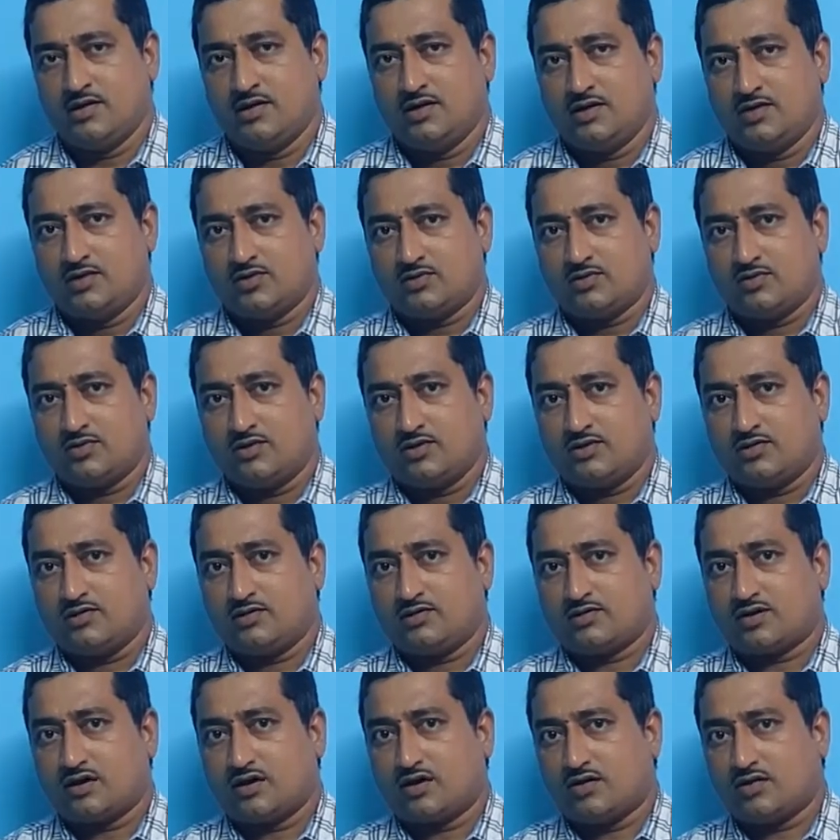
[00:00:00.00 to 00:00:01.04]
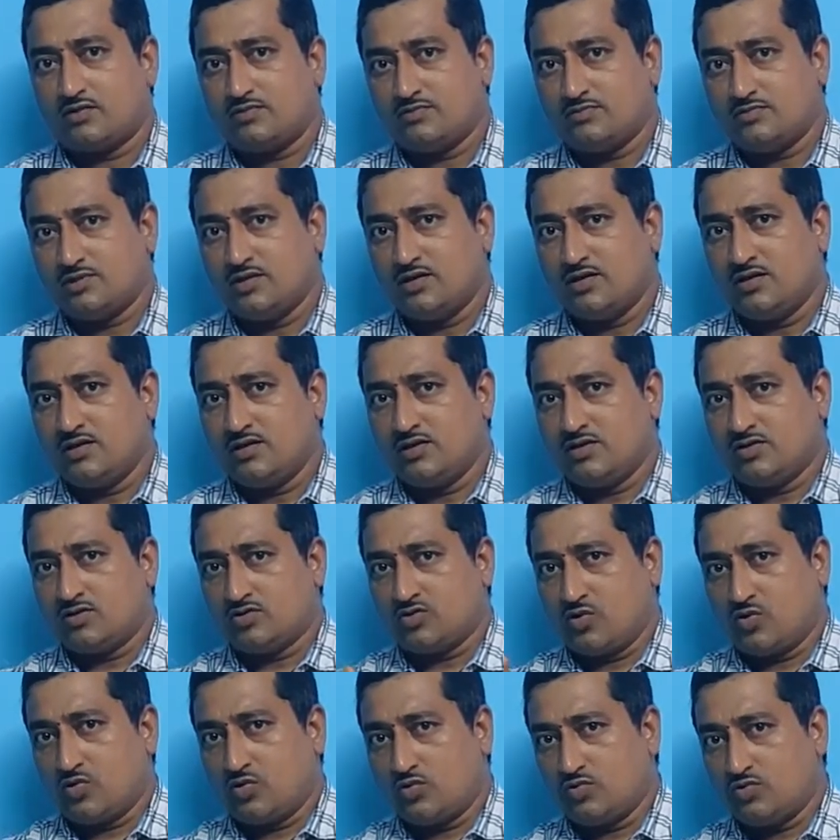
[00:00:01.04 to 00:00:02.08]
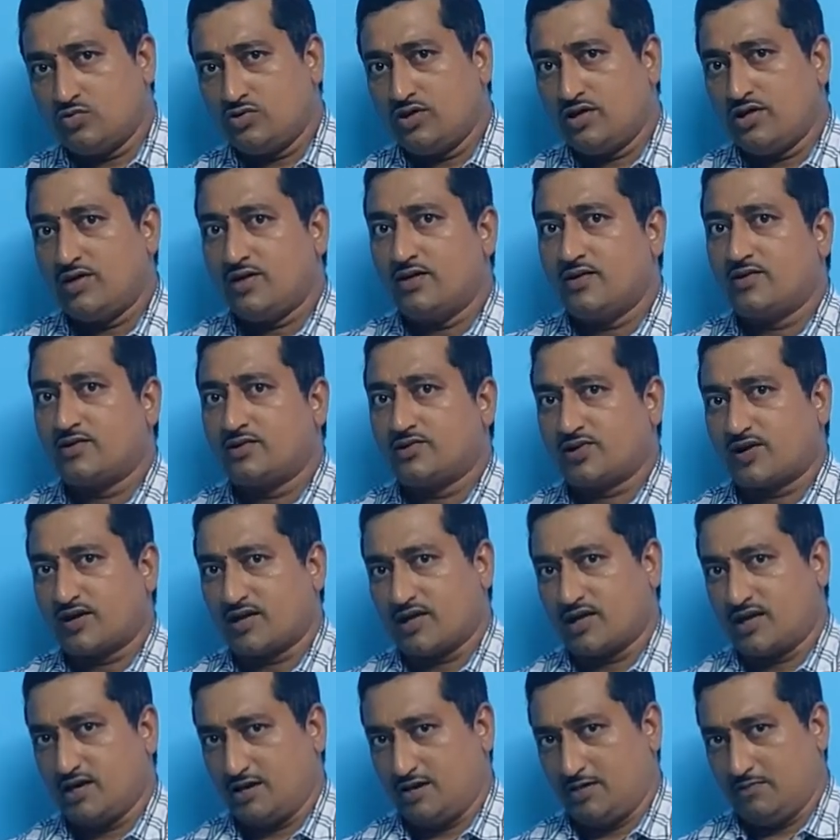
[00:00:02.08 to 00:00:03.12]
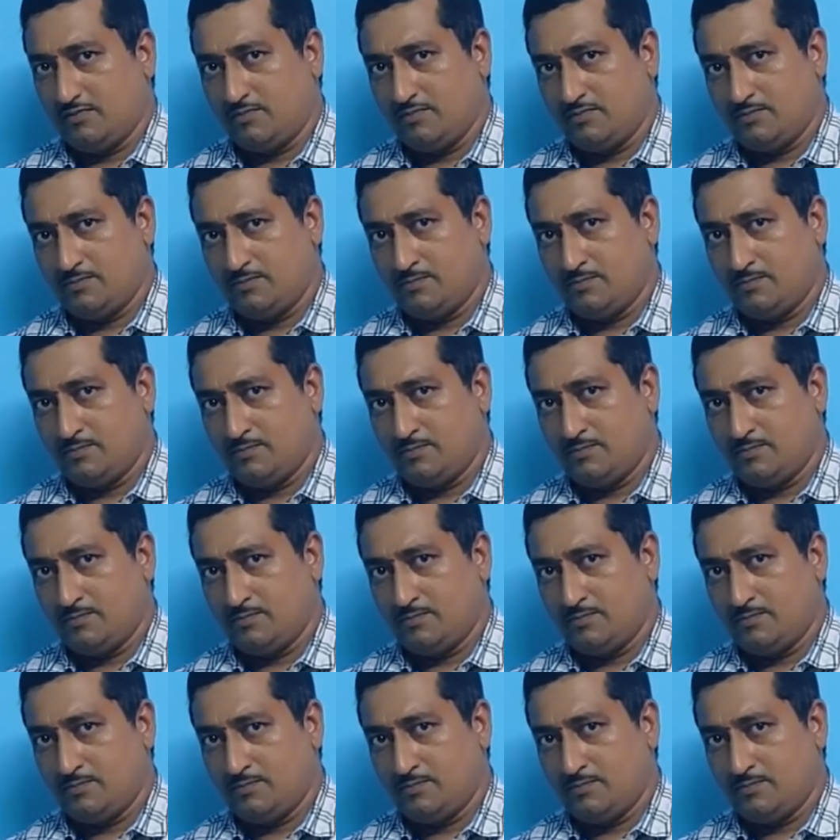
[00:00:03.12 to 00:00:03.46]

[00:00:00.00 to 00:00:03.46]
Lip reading: So here Ram told Rahim.